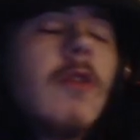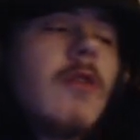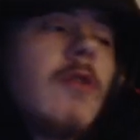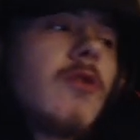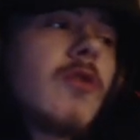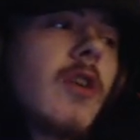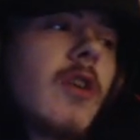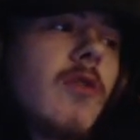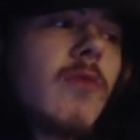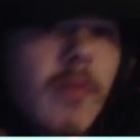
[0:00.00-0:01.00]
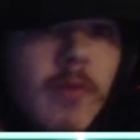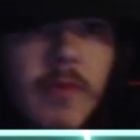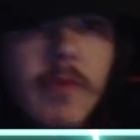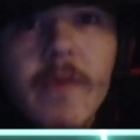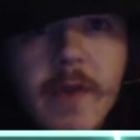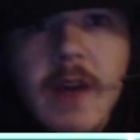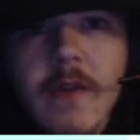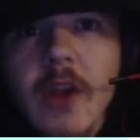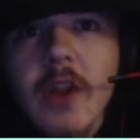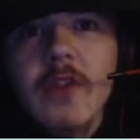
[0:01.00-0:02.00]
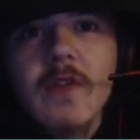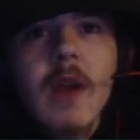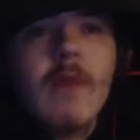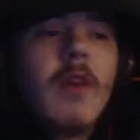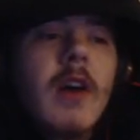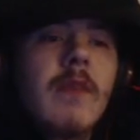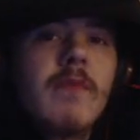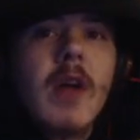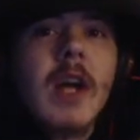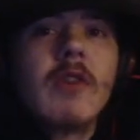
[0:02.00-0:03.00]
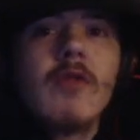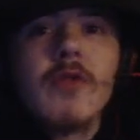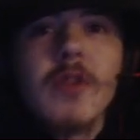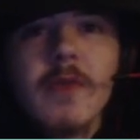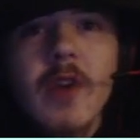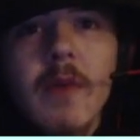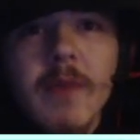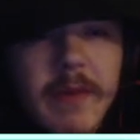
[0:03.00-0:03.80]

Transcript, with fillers: So think of it in the same way black holes absorbing